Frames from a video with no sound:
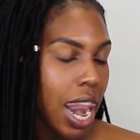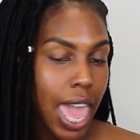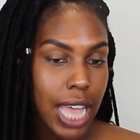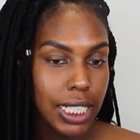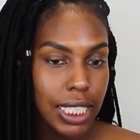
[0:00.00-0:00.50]

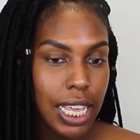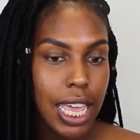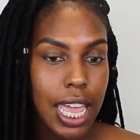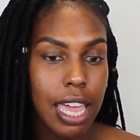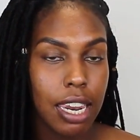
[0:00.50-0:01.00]
Next,
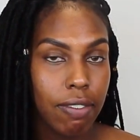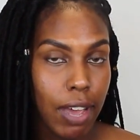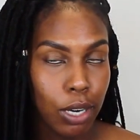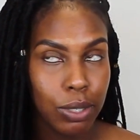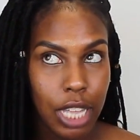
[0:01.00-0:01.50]
and the
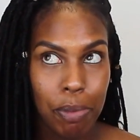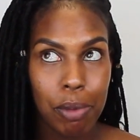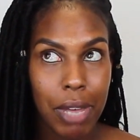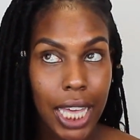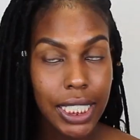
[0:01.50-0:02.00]
final step
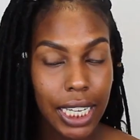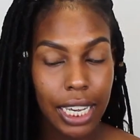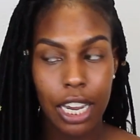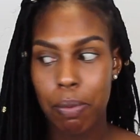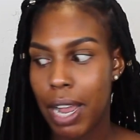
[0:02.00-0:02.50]
in my
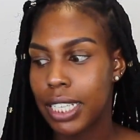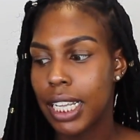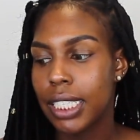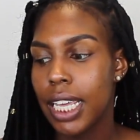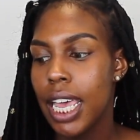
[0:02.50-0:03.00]
skincare
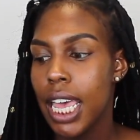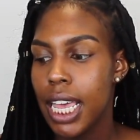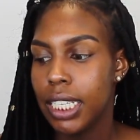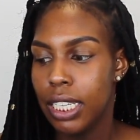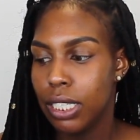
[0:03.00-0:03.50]
process
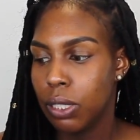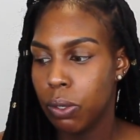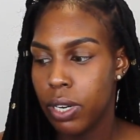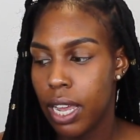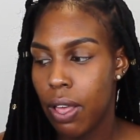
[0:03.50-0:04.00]
is this
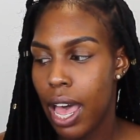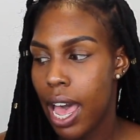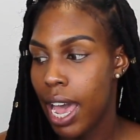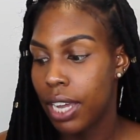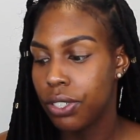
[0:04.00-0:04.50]
L'Oreal
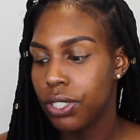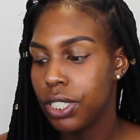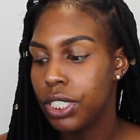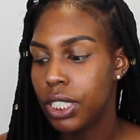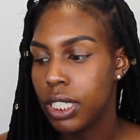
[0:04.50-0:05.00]

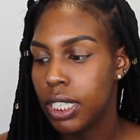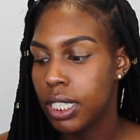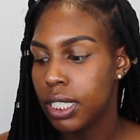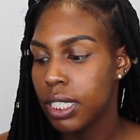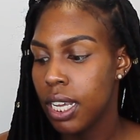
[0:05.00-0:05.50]

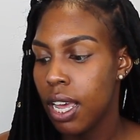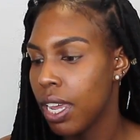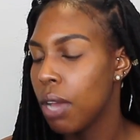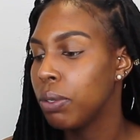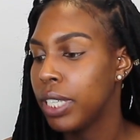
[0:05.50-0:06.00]
Hydragenius
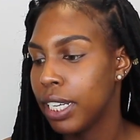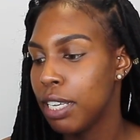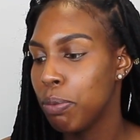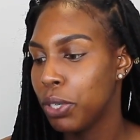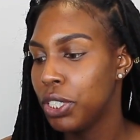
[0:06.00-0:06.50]
oh,
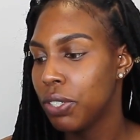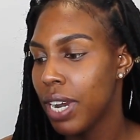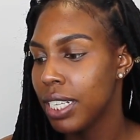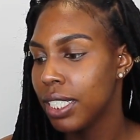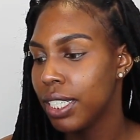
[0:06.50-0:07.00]
Daily
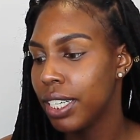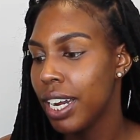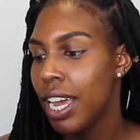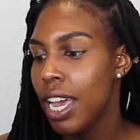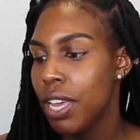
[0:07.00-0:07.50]
Moisturizer.
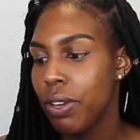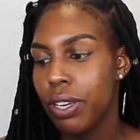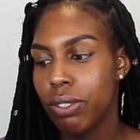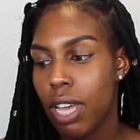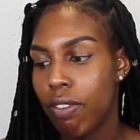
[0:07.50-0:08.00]

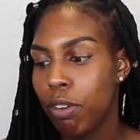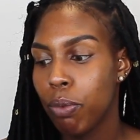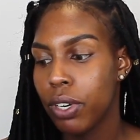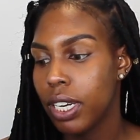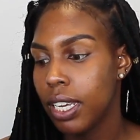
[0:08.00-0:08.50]
You use every
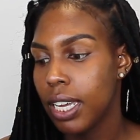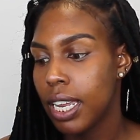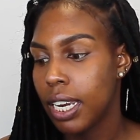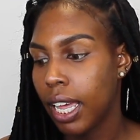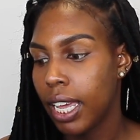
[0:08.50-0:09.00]
morning
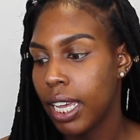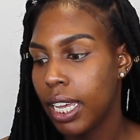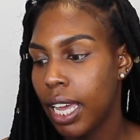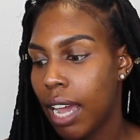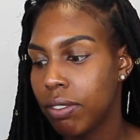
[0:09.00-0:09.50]
and
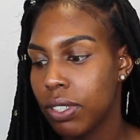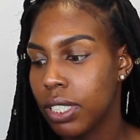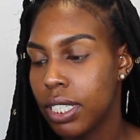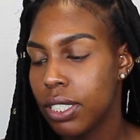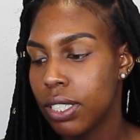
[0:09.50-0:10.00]
night after
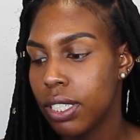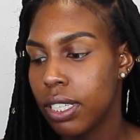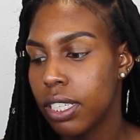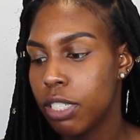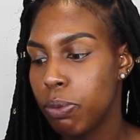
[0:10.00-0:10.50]

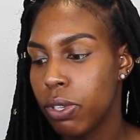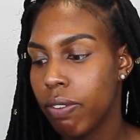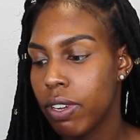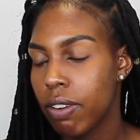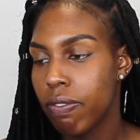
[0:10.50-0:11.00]
cleanser and smooth
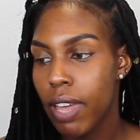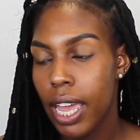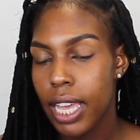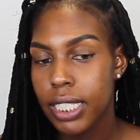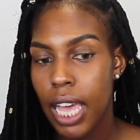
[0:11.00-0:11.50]
off your
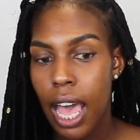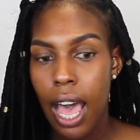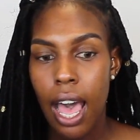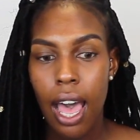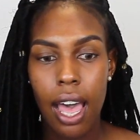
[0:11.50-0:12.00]
face.
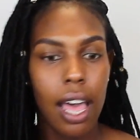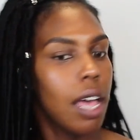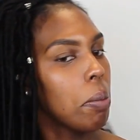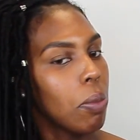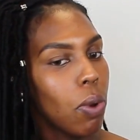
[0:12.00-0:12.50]

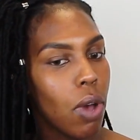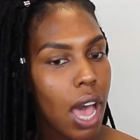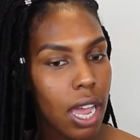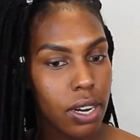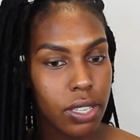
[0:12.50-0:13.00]
Um,
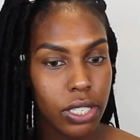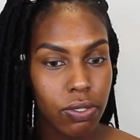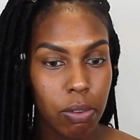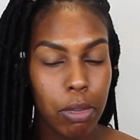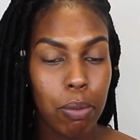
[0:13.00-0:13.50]
I heard
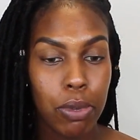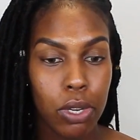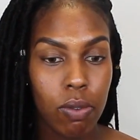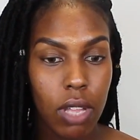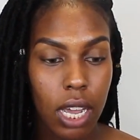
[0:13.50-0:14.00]
this from a
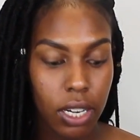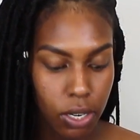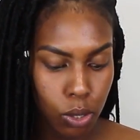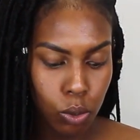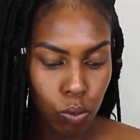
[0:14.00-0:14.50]
beauty
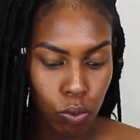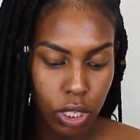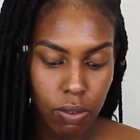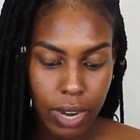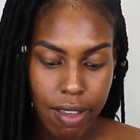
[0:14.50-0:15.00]
blogger who
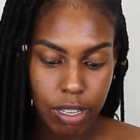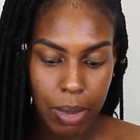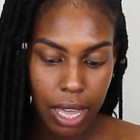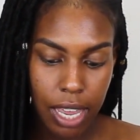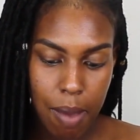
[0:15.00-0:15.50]
really raves
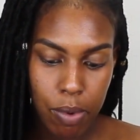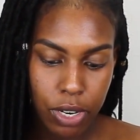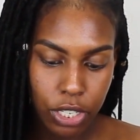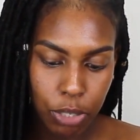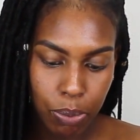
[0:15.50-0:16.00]
about it. I'm
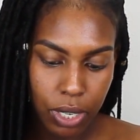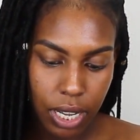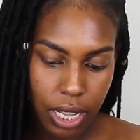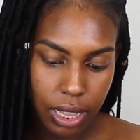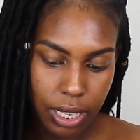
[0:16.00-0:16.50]
going to just
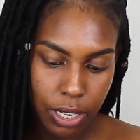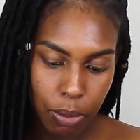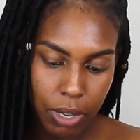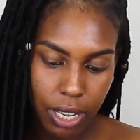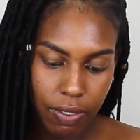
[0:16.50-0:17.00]
put a
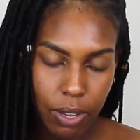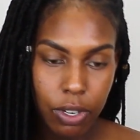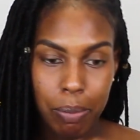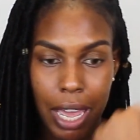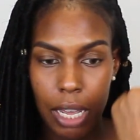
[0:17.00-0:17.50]
little bit of it
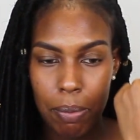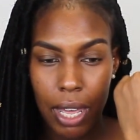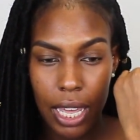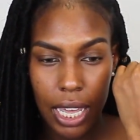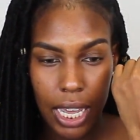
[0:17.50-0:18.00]
on the back of
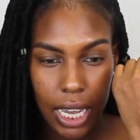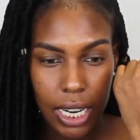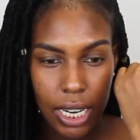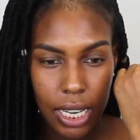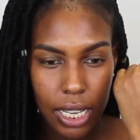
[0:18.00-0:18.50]
my
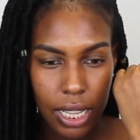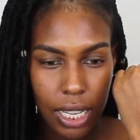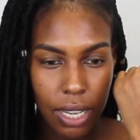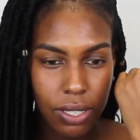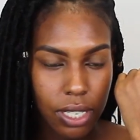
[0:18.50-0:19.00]
hand,
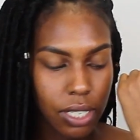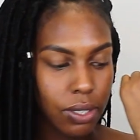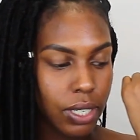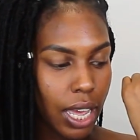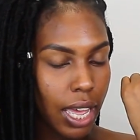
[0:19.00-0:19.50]
like you see the
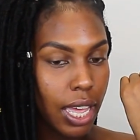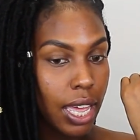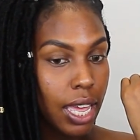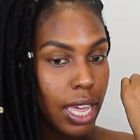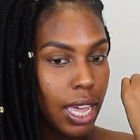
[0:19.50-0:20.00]
little dot,
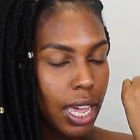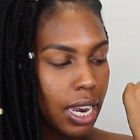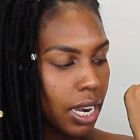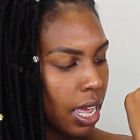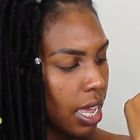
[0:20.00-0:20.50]

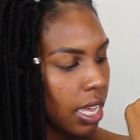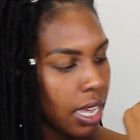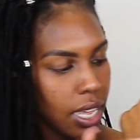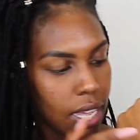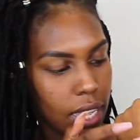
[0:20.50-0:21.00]
and like